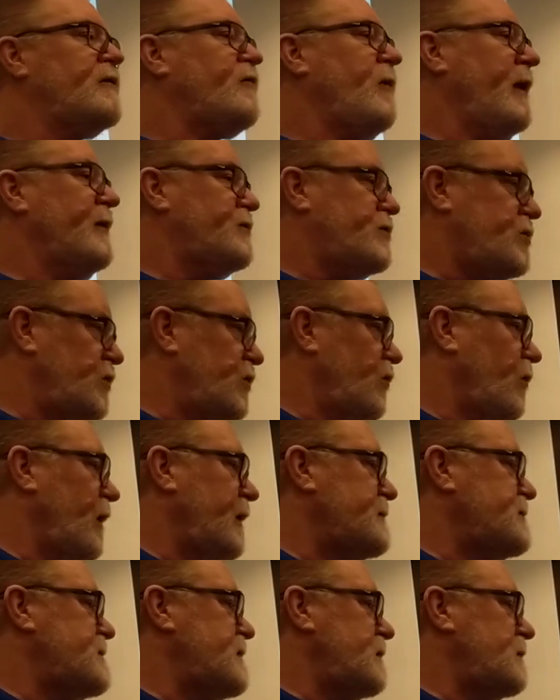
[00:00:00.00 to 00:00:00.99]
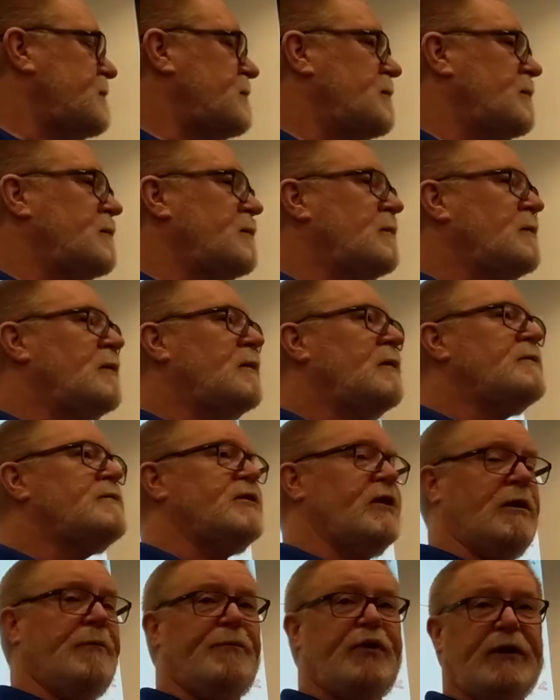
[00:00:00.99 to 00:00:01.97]
thread 2 runs it
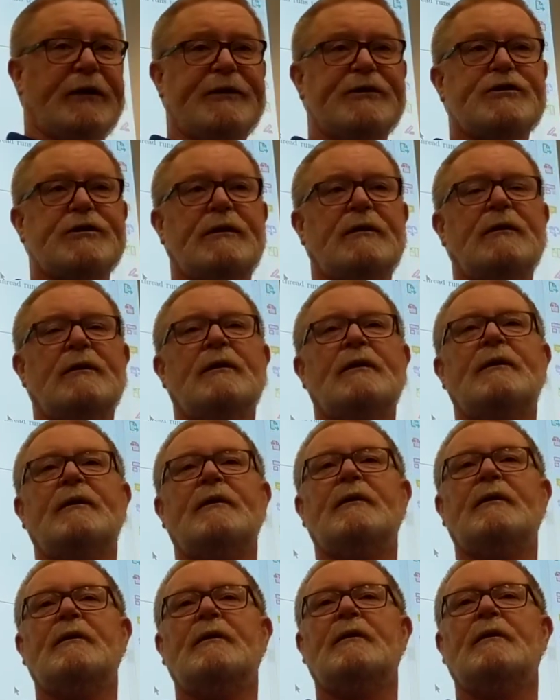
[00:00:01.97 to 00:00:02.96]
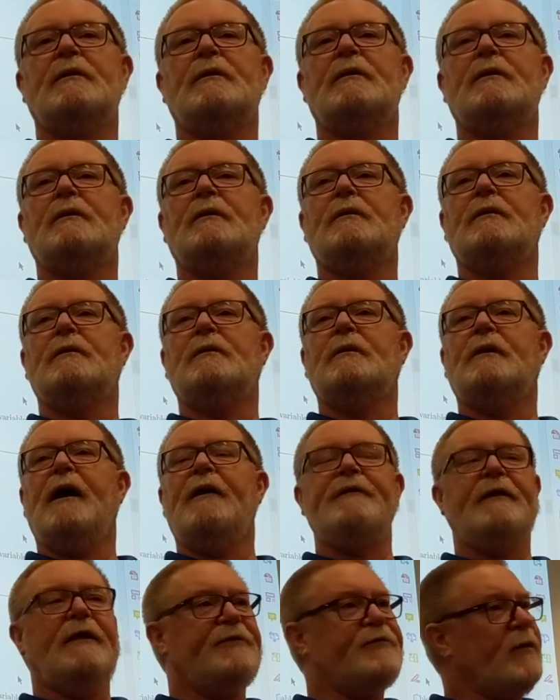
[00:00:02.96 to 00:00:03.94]
to completion,
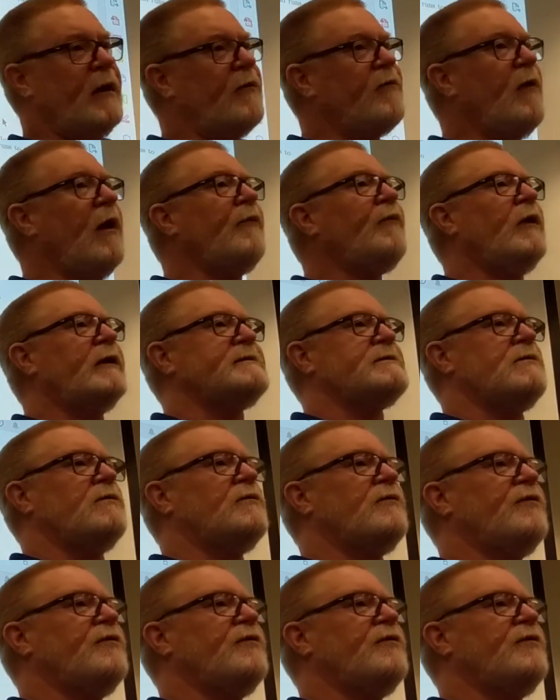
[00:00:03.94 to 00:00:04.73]
and then thread 1